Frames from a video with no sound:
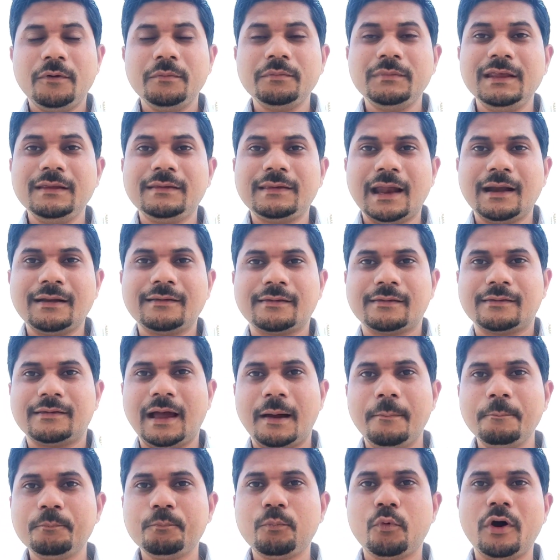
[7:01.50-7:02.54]
from this, at
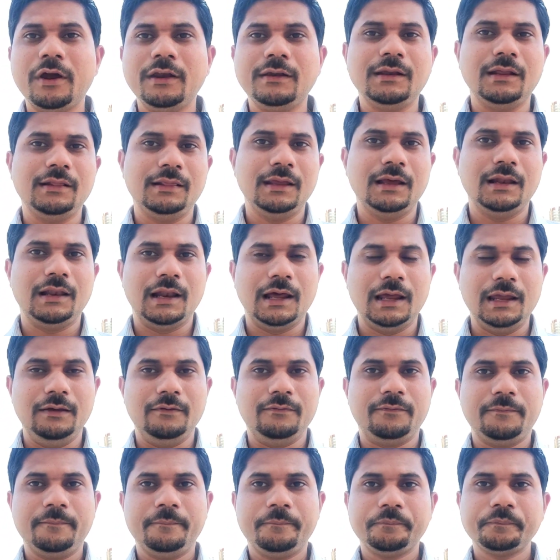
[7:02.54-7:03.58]
some point in their
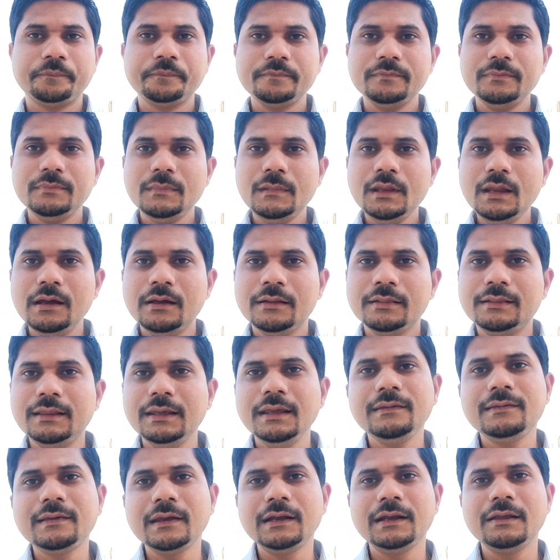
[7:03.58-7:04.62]
life,
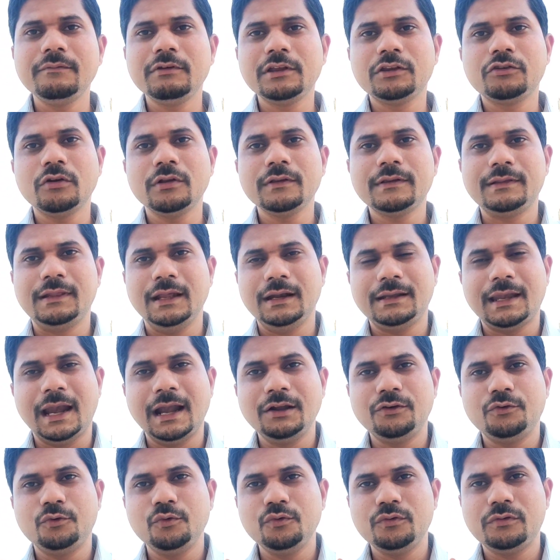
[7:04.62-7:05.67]
these individuals, they
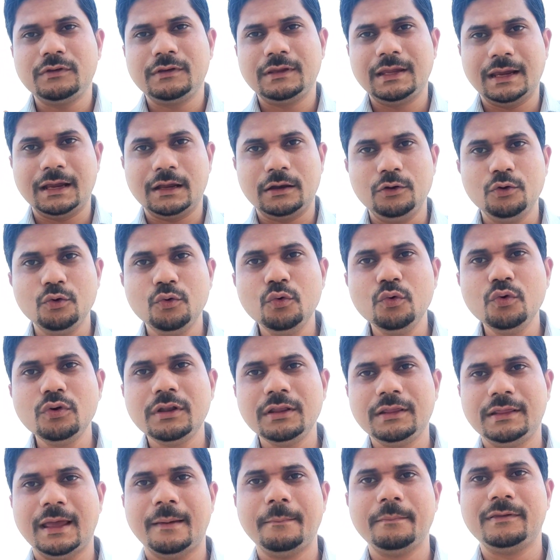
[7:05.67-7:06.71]
tend to
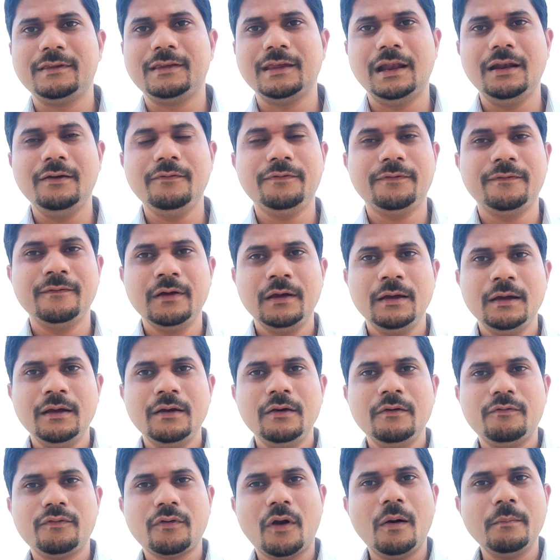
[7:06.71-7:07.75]
seclude themselves
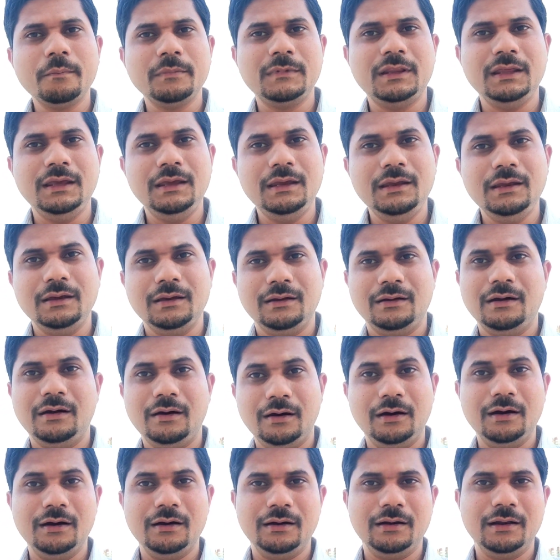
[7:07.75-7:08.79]
from the
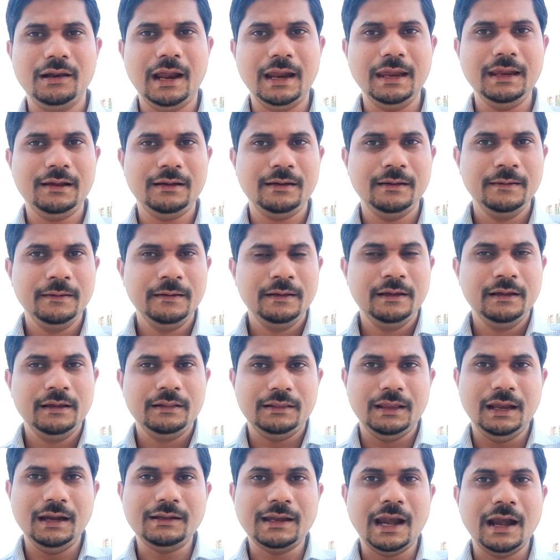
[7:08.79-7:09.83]
herd. Like
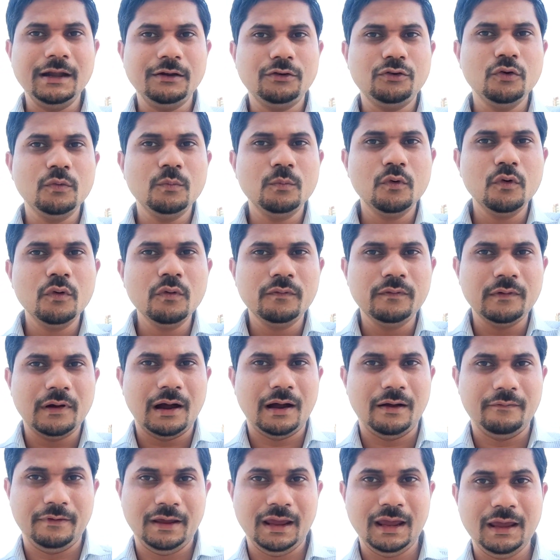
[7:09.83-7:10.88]
they tend to move
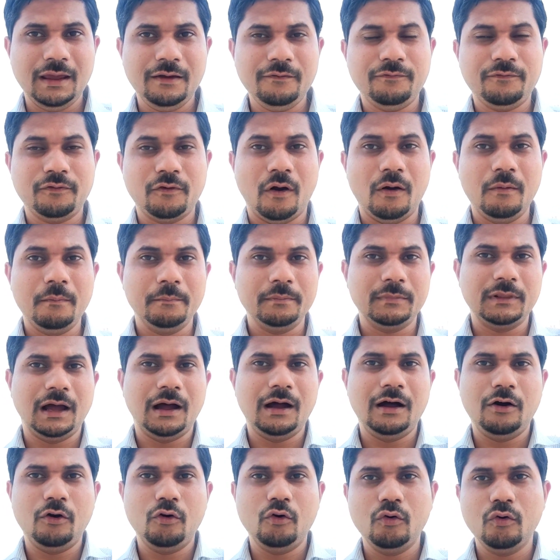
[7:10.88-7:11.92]
away from
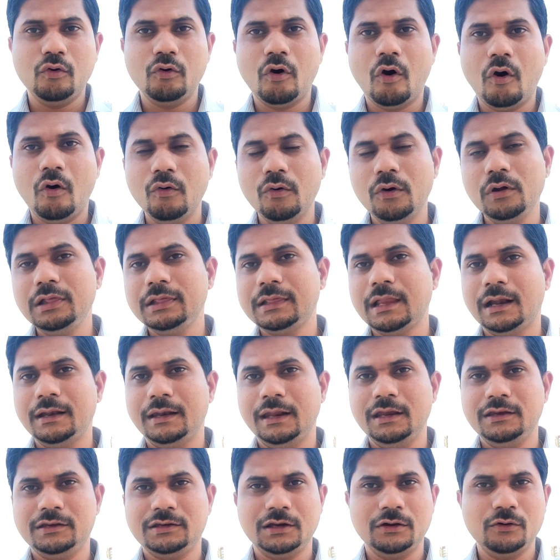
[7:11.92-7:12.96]
the
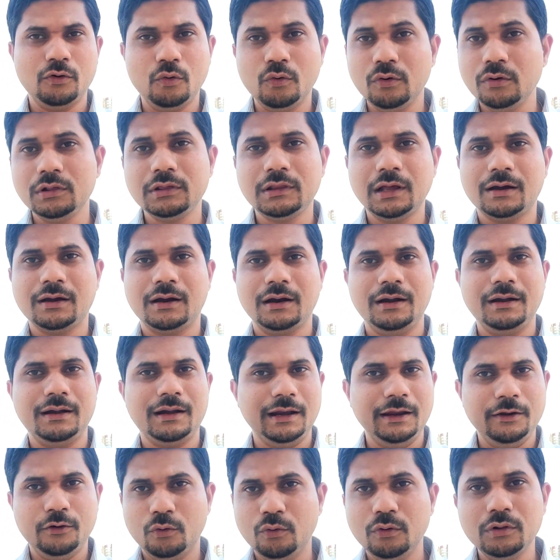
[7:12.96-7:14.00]
nation, whole the
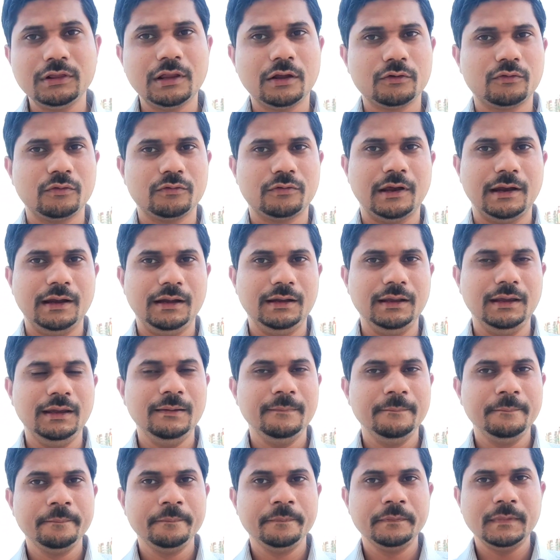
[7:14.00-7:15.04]
country, whole the society,
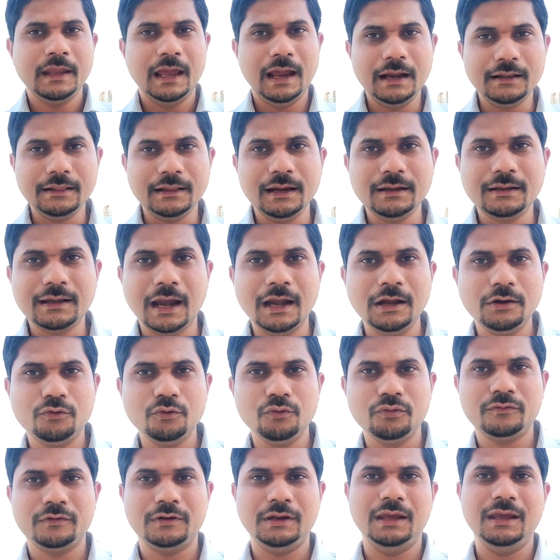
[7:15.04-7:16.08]
and they tend
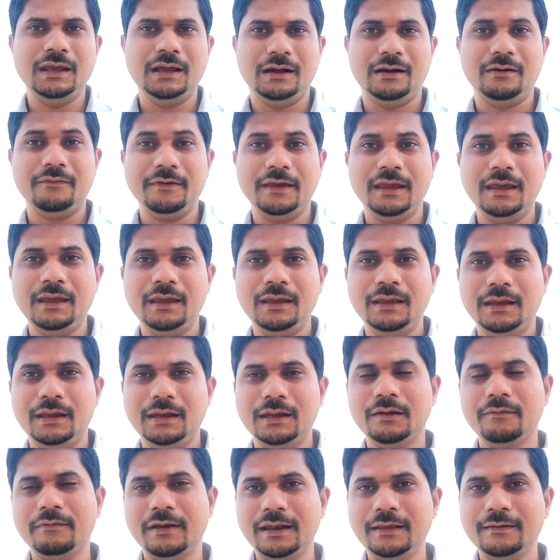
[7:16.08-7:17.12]
to stay away
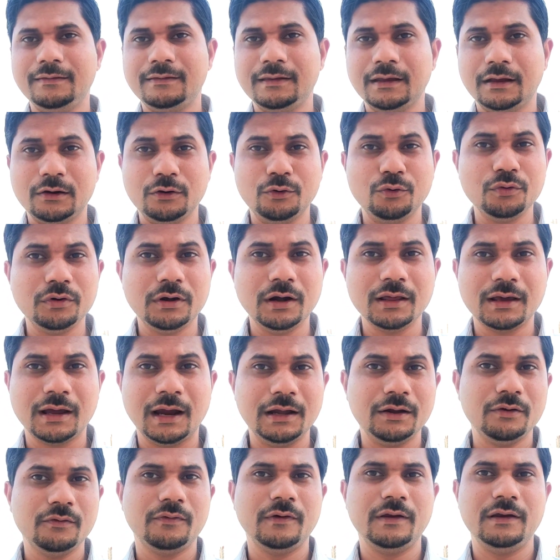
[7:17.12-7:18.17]
in a very secluded
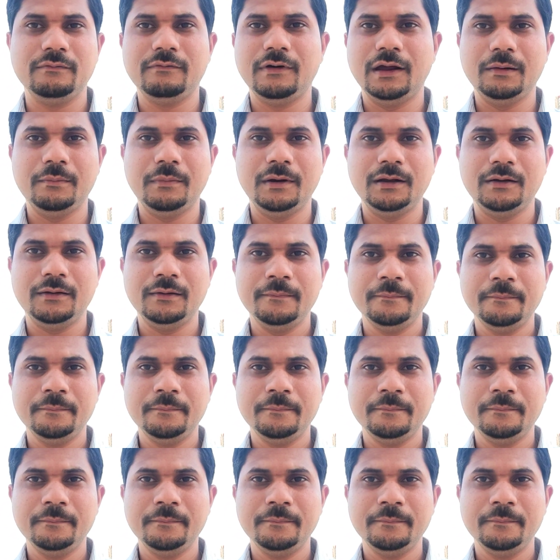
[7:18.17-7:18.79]
kind of environment.